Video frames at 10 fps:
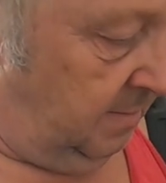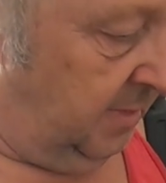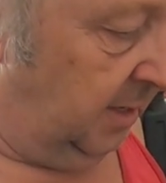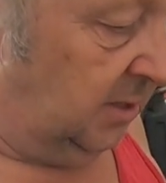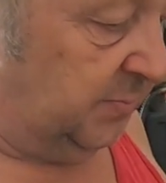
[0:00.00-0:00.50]

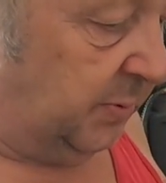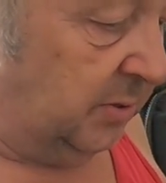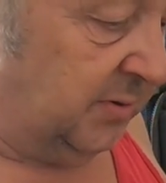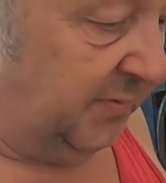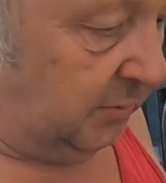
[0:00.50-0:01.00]
these
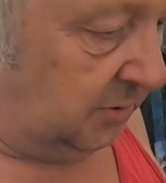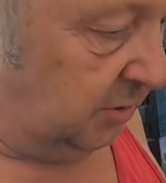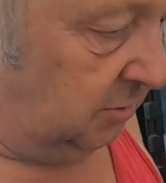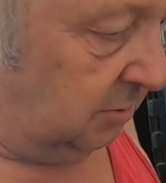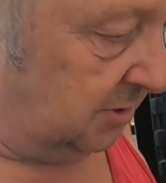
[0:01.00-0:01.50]
beautiful
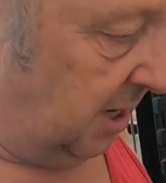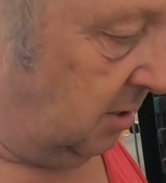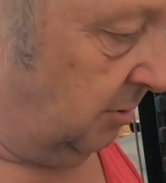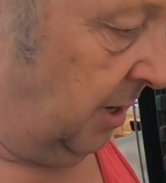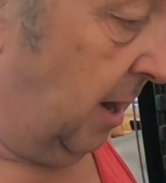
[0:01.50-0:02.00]
tools are
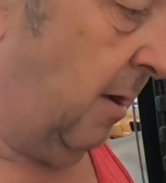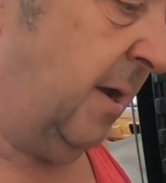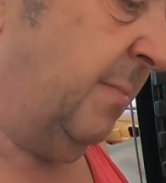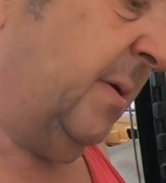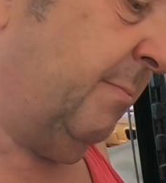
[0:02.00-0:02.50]
called
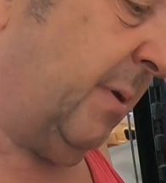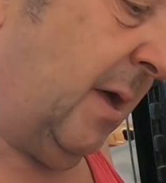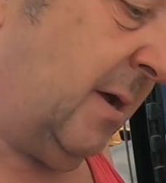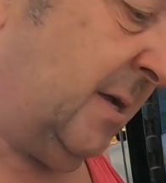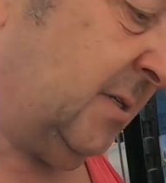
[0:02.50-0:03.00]
lineman
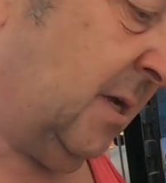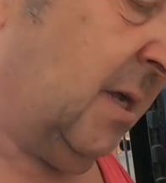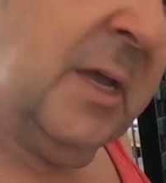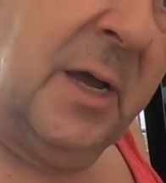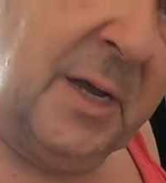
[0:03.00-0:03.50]
pliers,
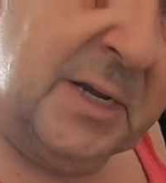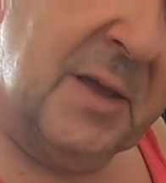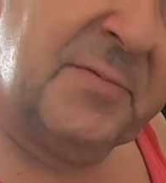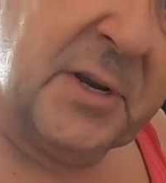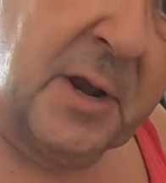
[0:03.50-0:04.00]
I'd
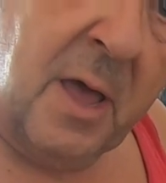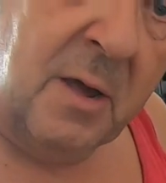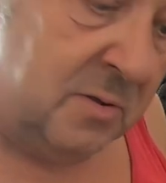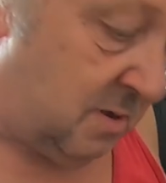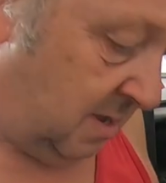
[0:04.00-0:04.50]
love to
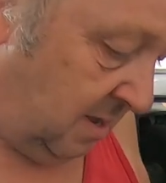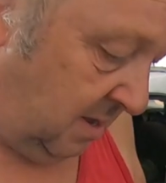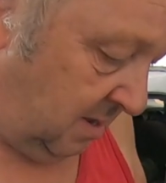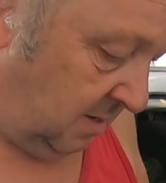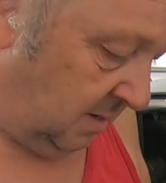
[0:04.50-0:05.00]
know.
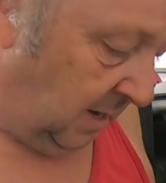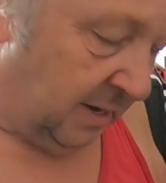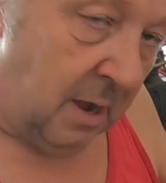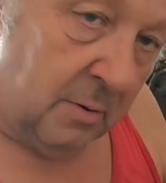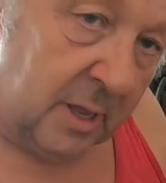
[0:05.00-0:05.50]

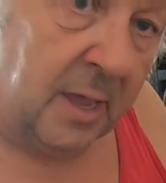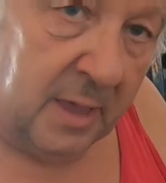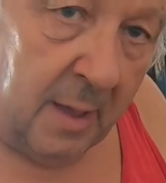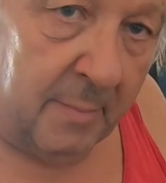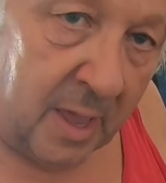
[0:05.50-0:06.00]
Okay,
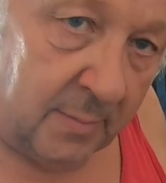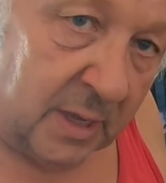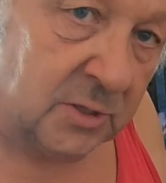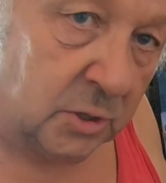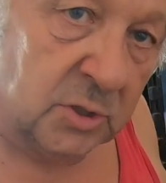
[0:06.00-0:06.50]
yeah,
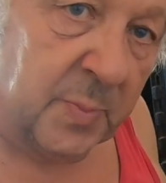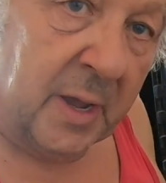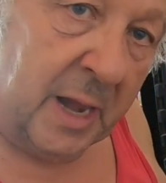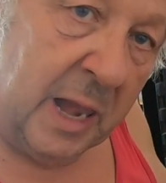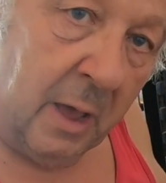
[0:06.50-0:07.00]
maybe it's used
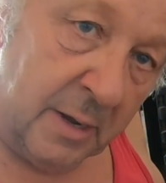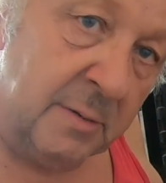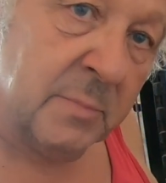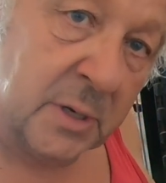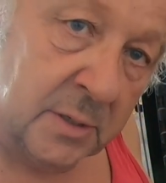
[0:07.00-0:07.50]
by a
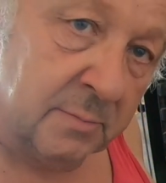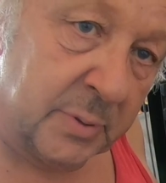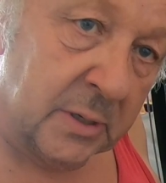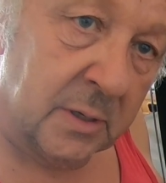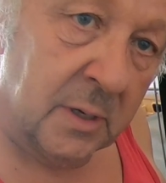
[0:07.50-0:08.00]
lineman,
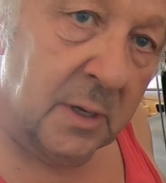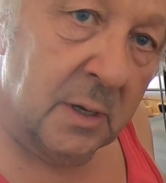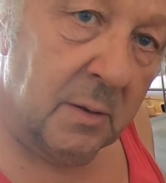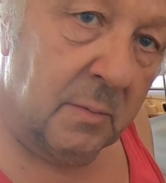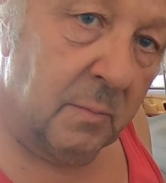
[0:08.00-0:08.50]
but
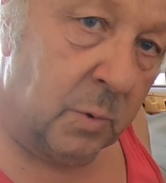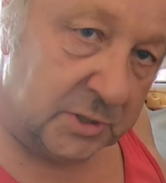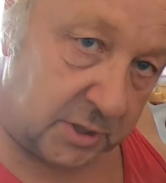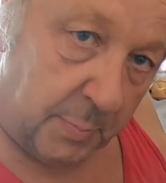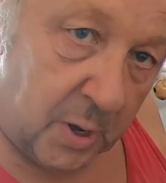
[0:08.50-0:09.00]

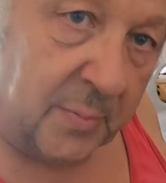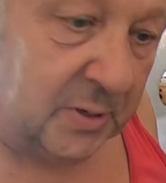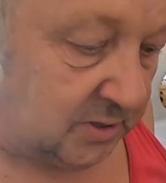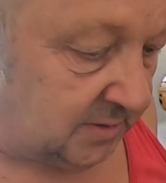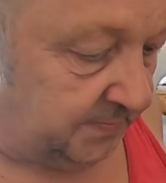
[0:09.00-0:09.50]
what's the
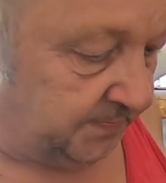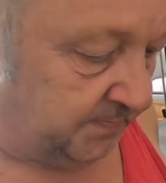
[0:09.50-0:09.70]
purpose?